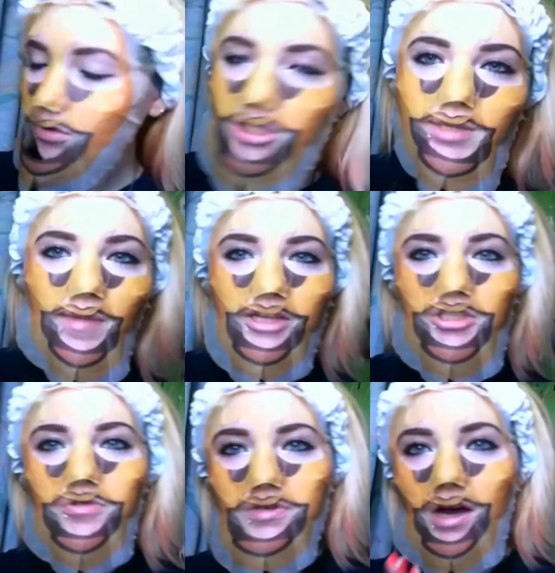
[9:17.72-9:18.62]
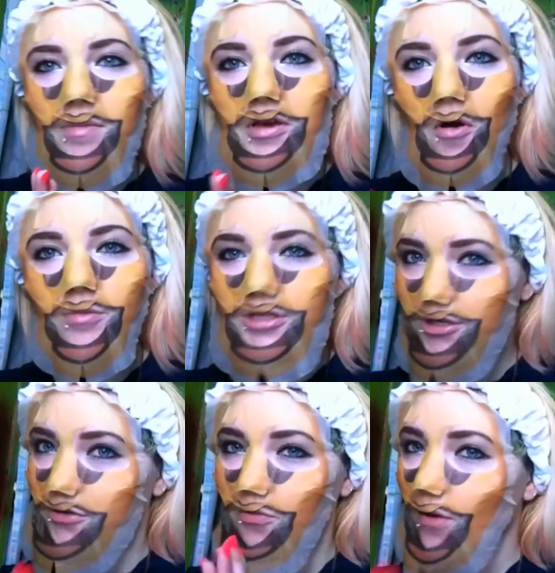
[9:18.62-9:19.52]
or just imagine you coming home
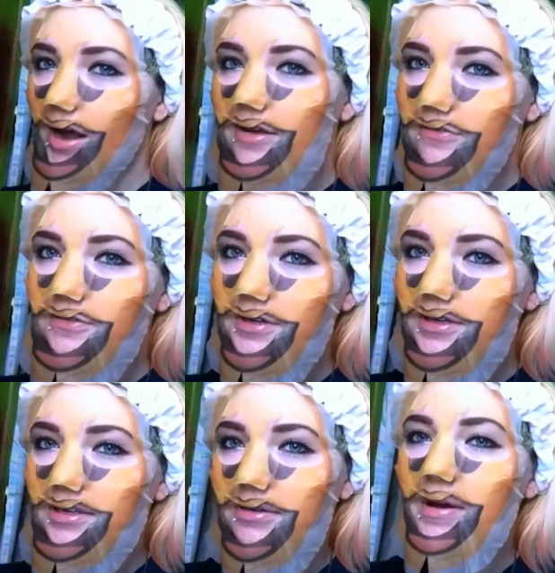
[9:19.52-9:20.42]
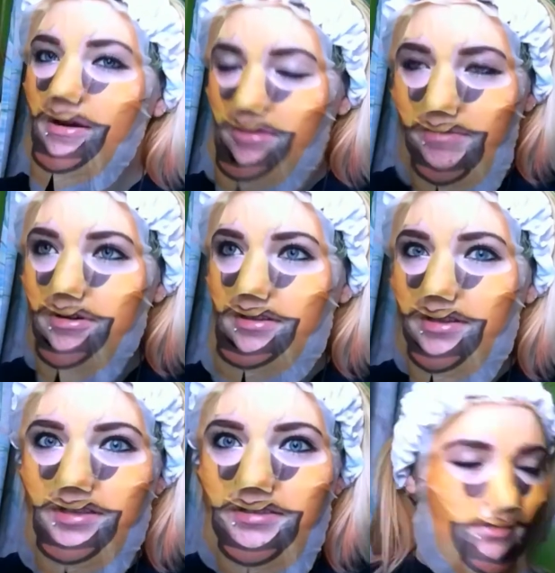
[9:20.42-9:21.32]
to your wife wearing one of
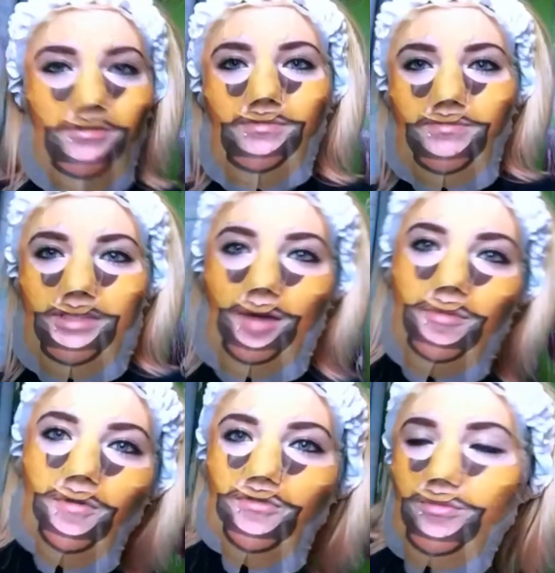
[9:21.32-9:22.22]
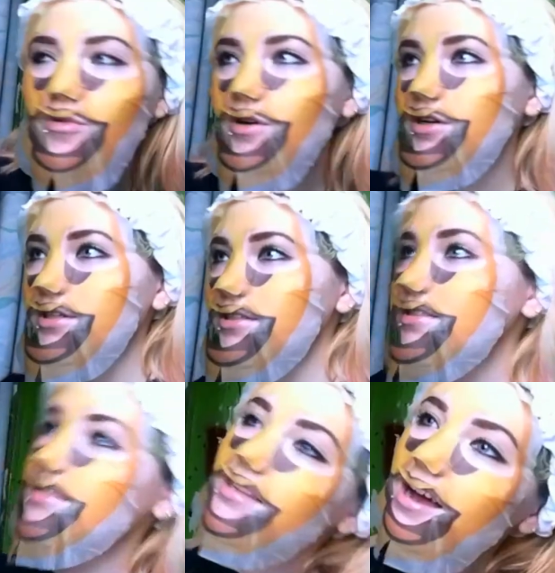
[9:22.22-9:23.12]
these. Coming home from work.
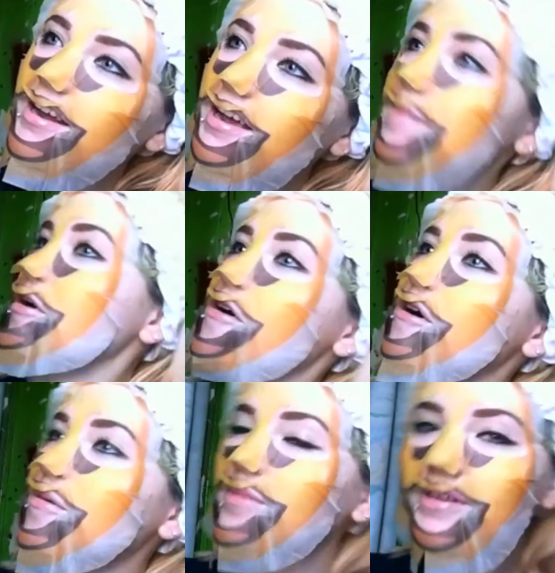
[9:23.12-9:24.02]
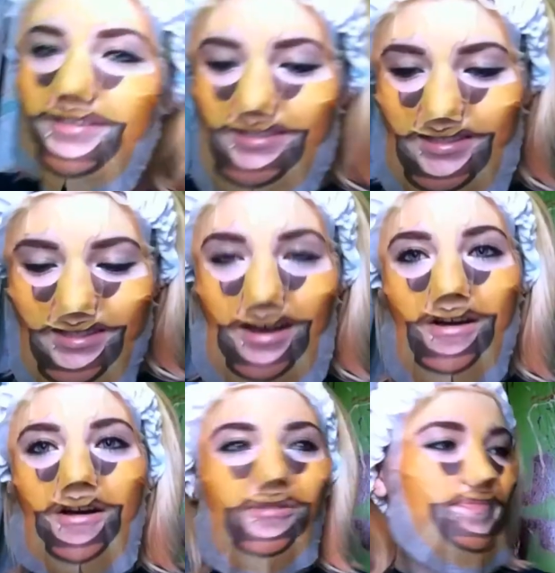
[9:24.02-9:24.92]
Honey, I'm home.
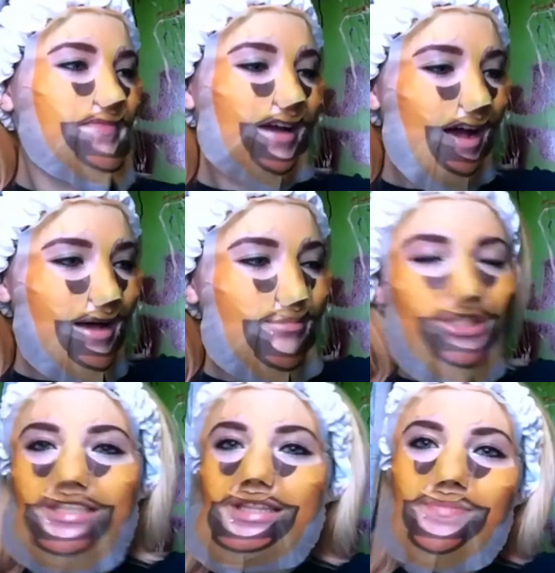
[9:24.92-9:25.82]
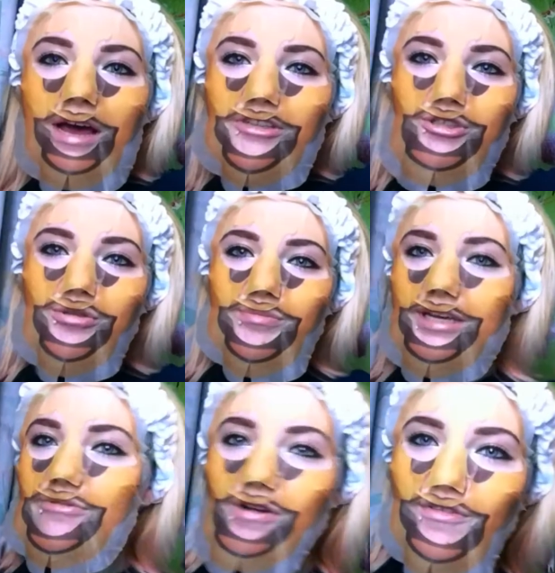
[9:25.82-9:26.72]
Oh, I'm um, just in the bedroom
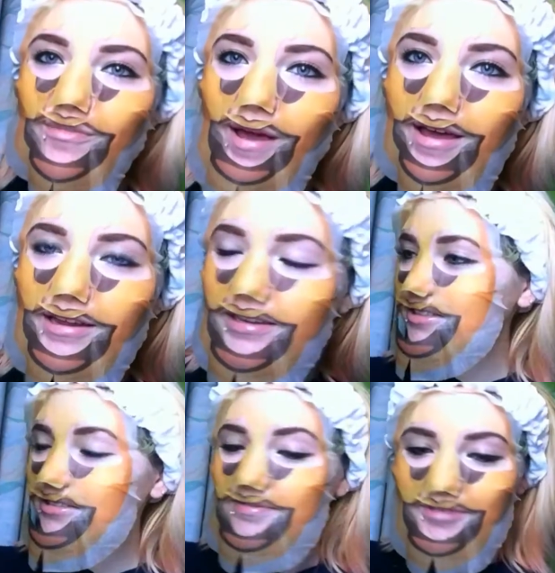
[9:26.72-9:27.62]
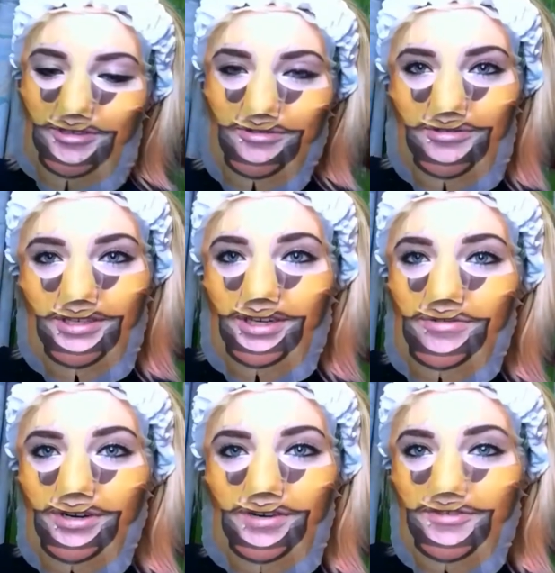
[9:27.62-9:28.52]
getting ready for bed. Oh,
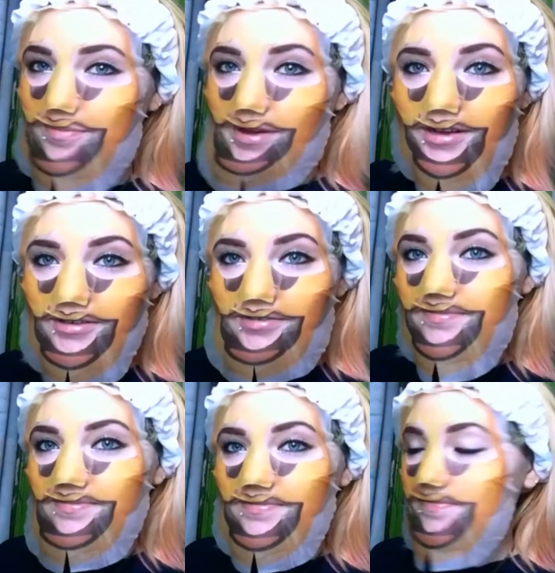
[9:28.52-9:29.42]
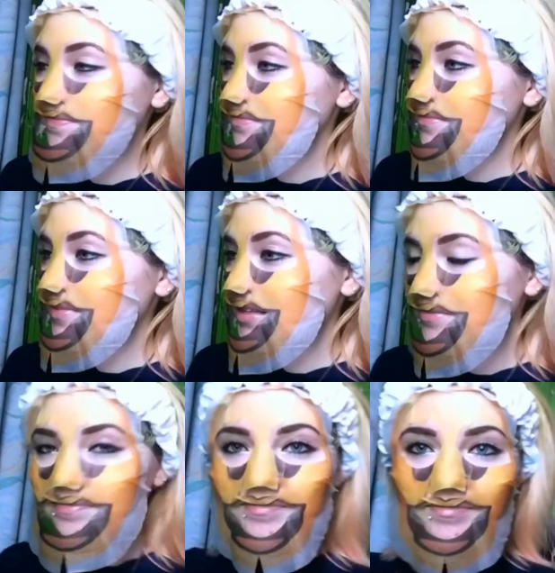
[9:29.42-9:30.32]
getting ready for bed,
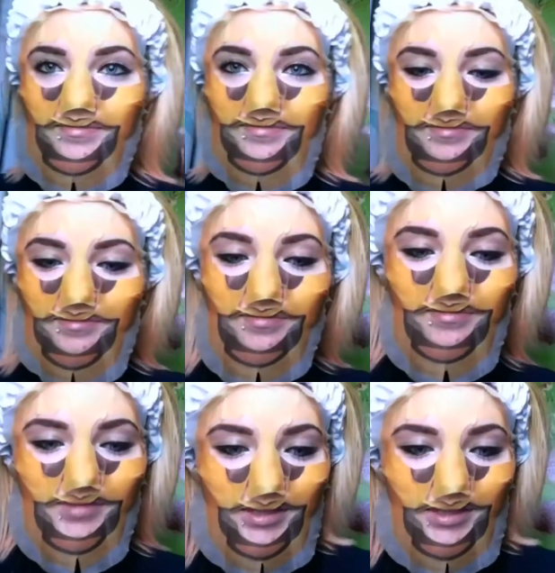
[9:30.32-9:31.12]
huh? Mm-hmm.